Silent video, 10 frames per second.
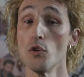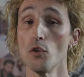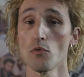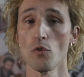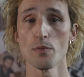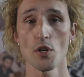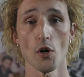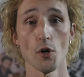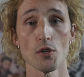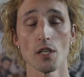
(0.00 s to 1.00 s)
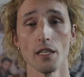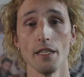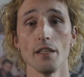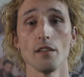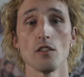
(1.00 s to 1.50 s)
New rooms are urgently
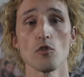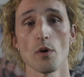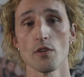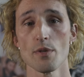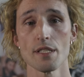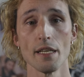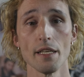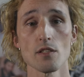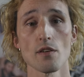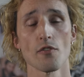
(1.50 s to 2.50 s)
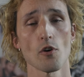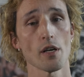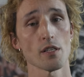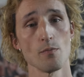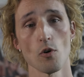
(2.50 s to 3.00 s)
needed to address the needs of
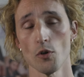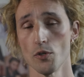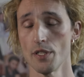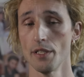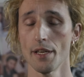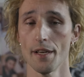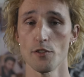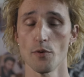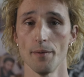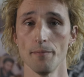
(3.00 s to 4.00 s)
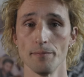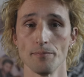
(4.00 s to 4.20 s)
crack smokers in the country.